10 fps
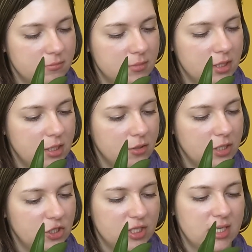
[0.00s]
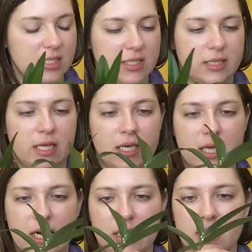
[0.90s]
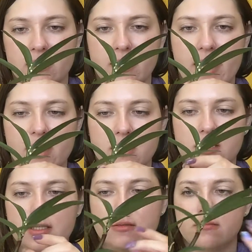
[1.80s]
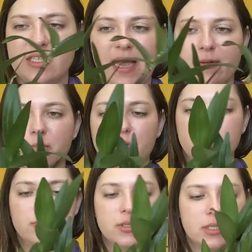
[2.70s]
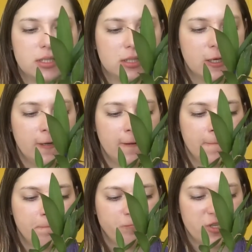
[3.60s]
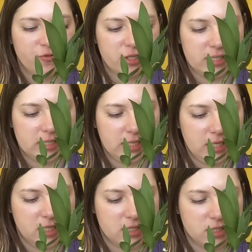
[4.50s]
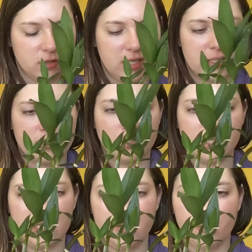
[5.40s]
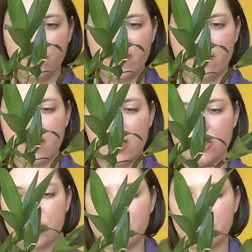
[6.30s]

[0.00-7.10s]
you know, it's just gonna sit like that until the next time it blooms. We'll see. So it's not really moving much.